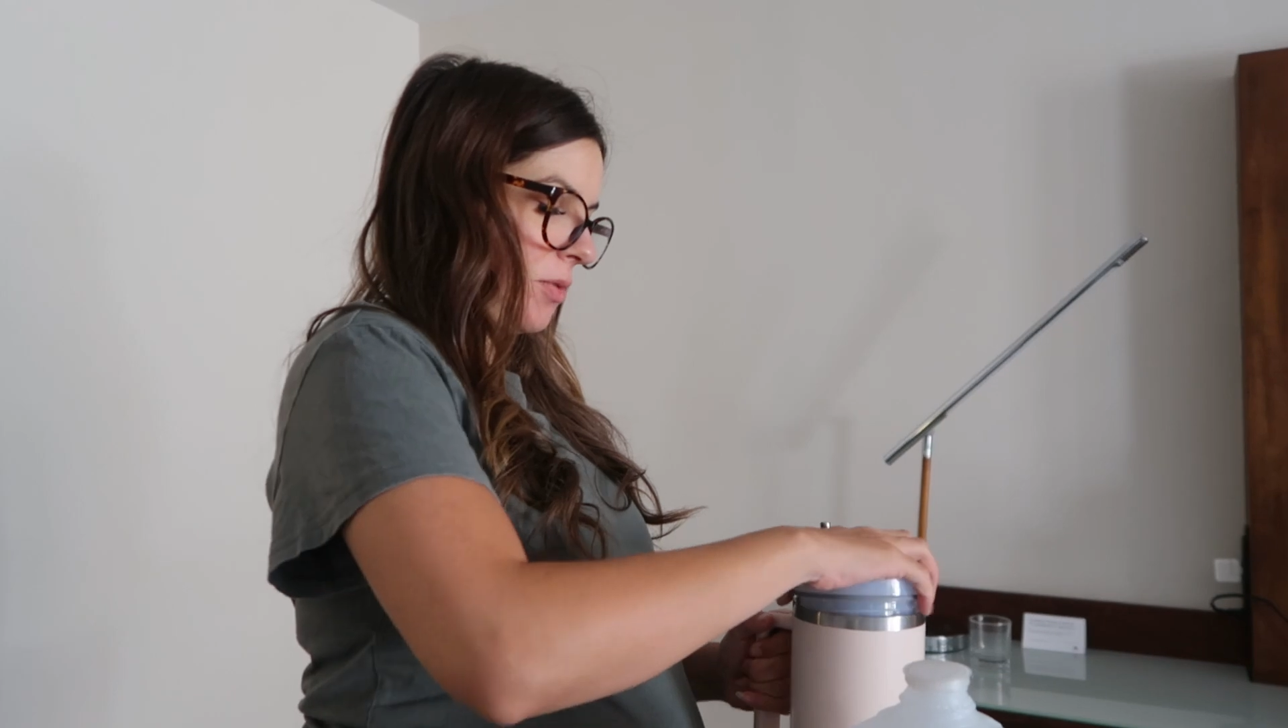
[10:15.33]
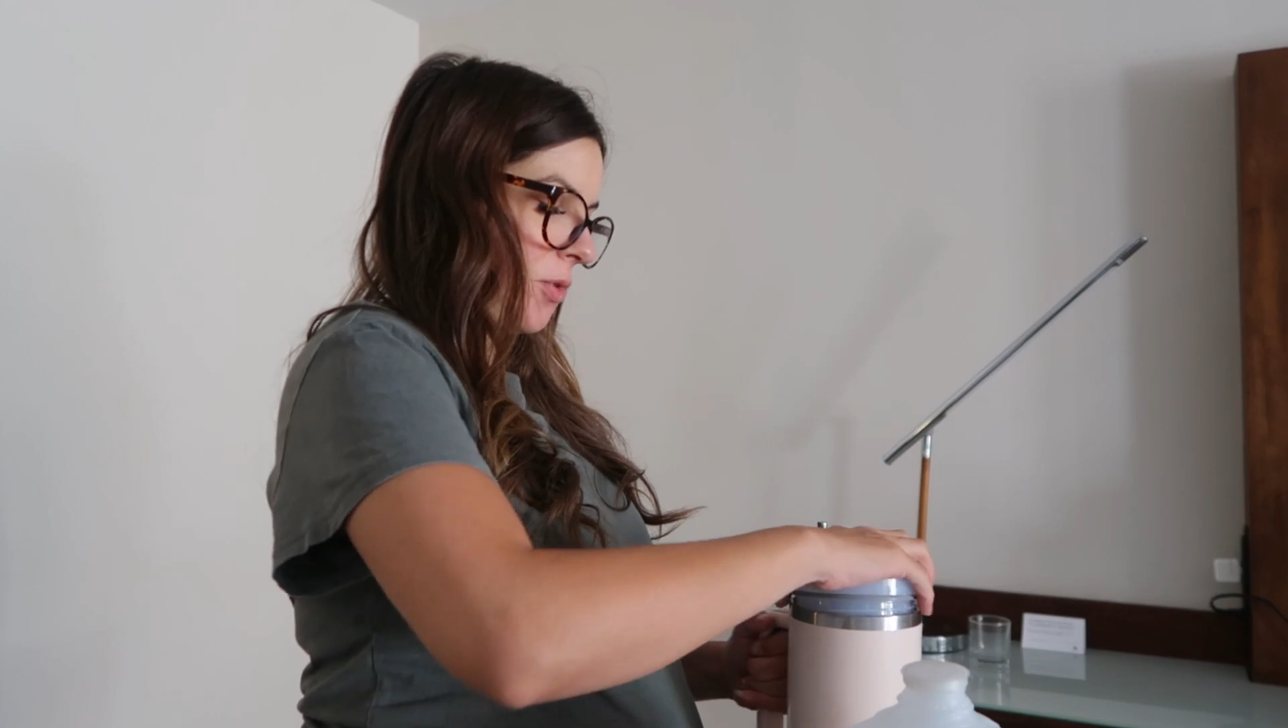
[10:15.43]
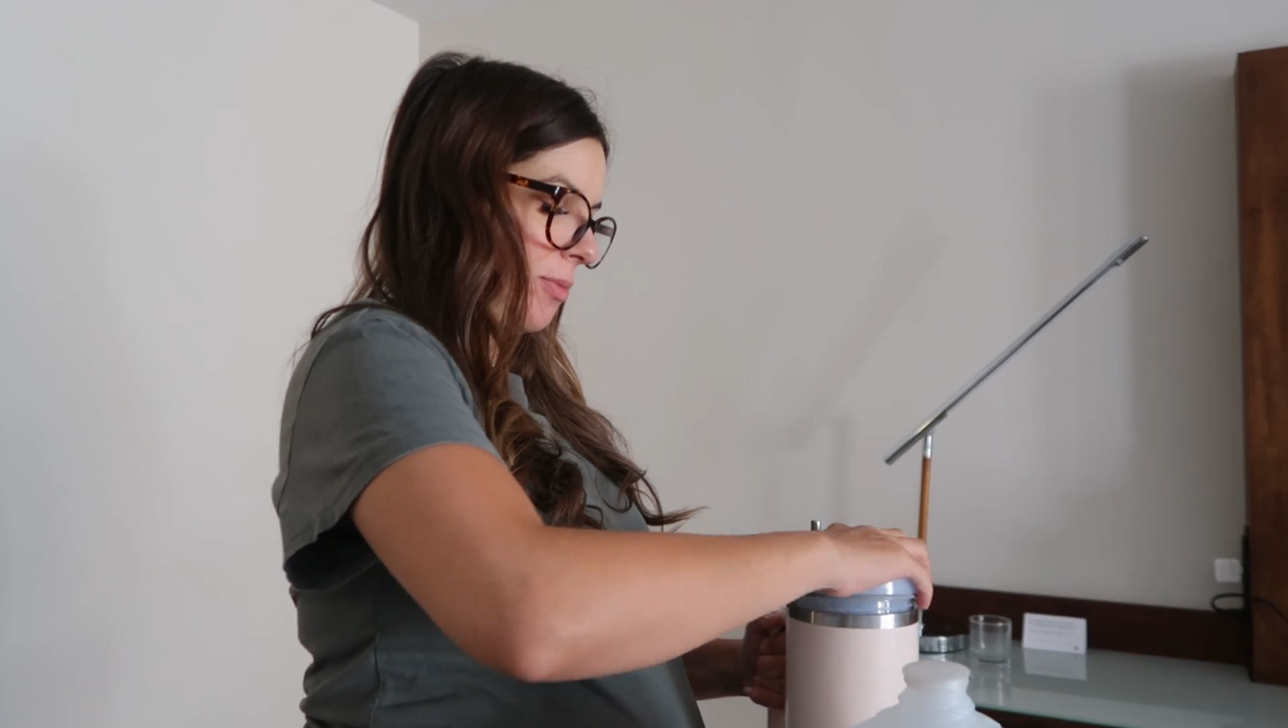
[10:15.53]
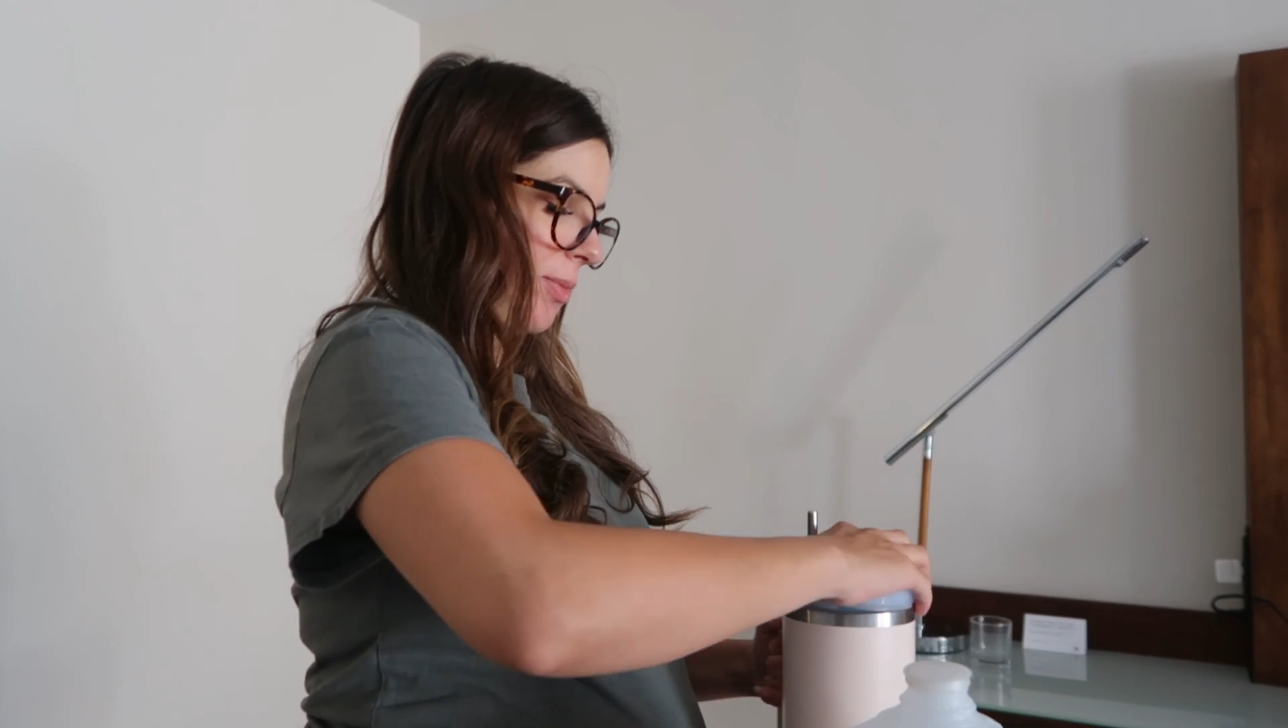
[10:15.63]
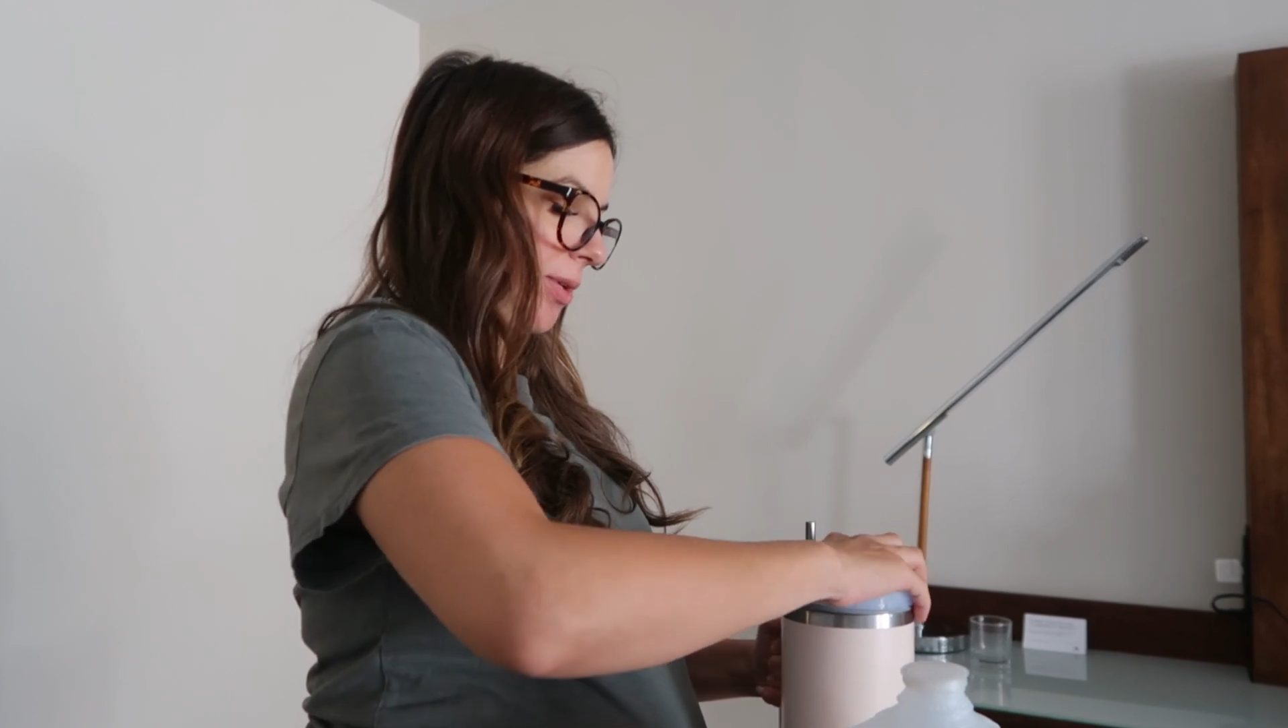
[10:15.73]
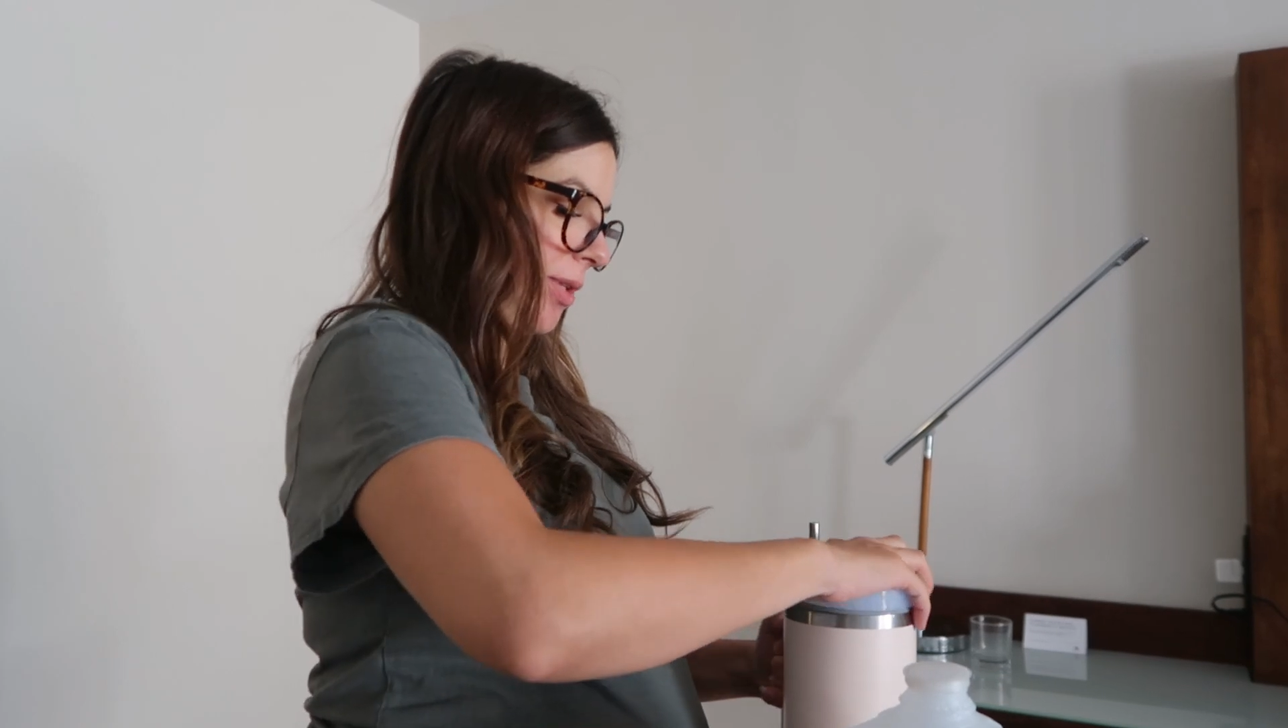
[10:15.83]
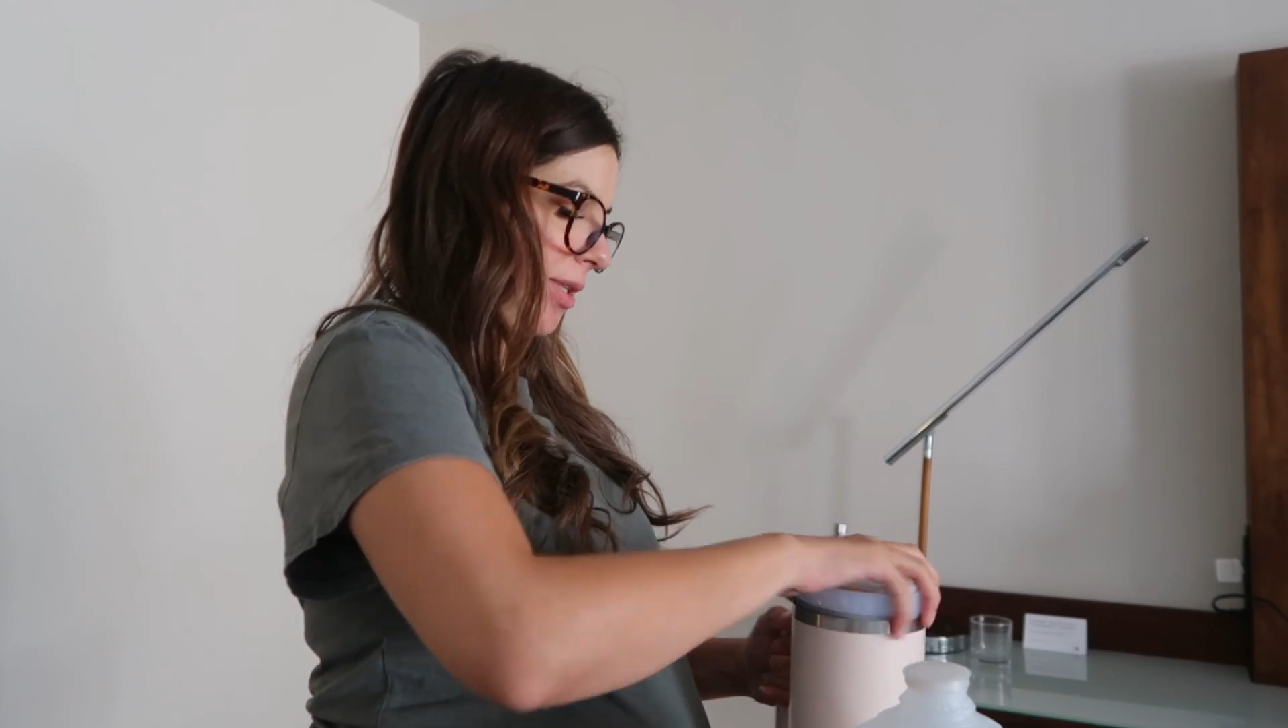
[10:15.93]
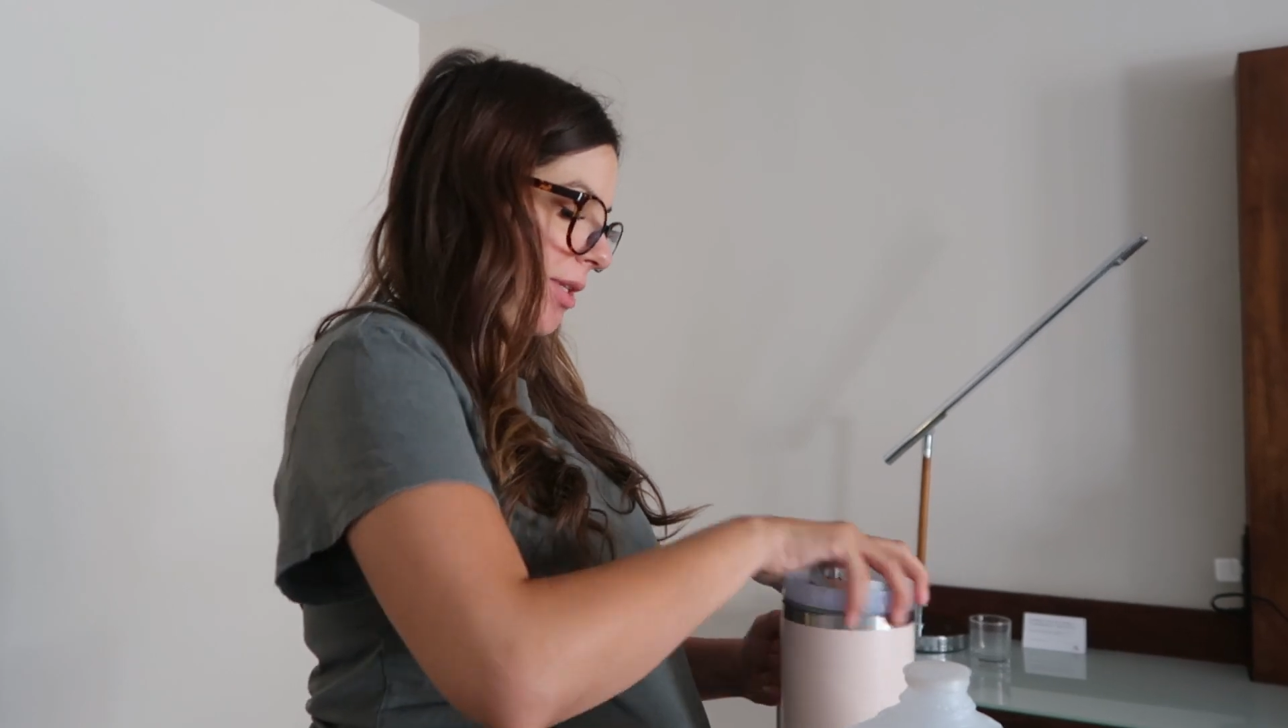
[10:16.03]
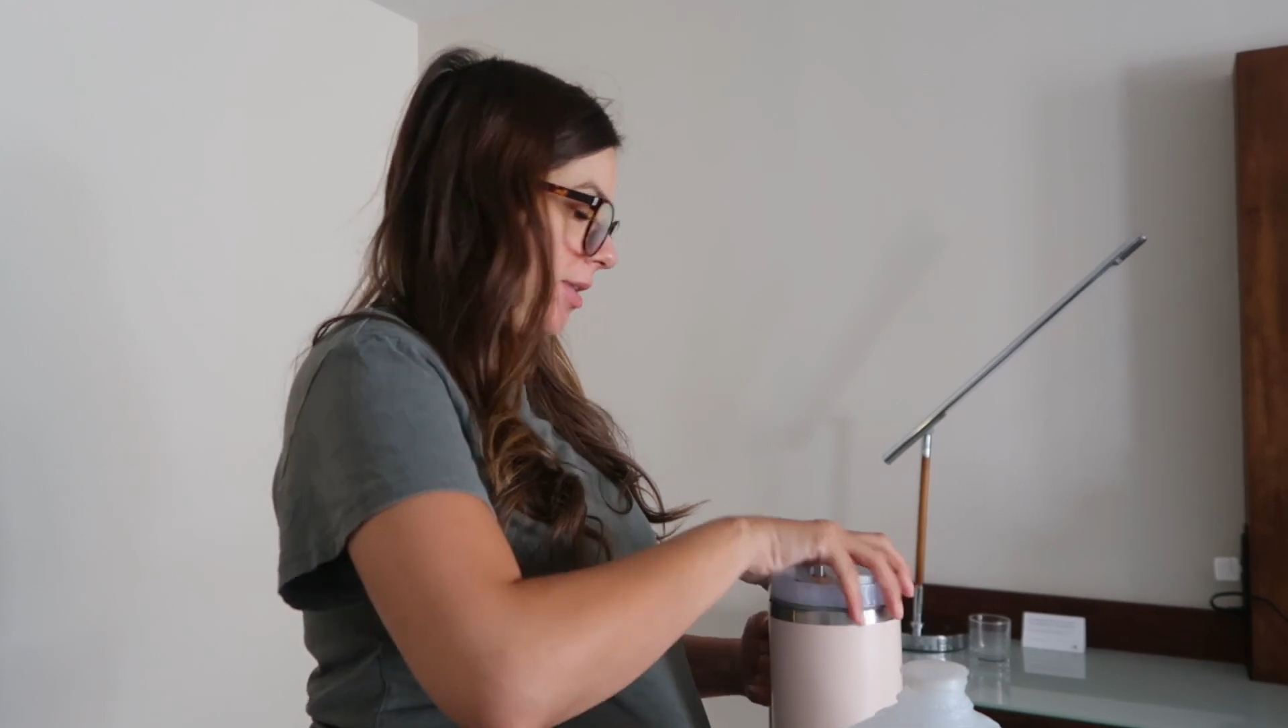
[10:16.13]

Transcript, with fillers: normal.